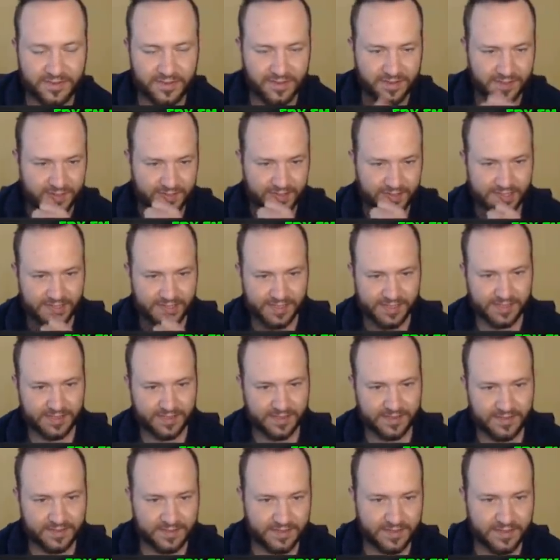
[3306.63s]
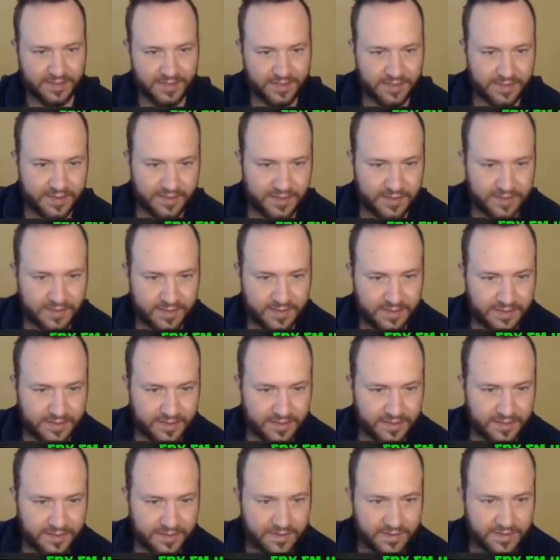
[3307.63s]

Nothing is said.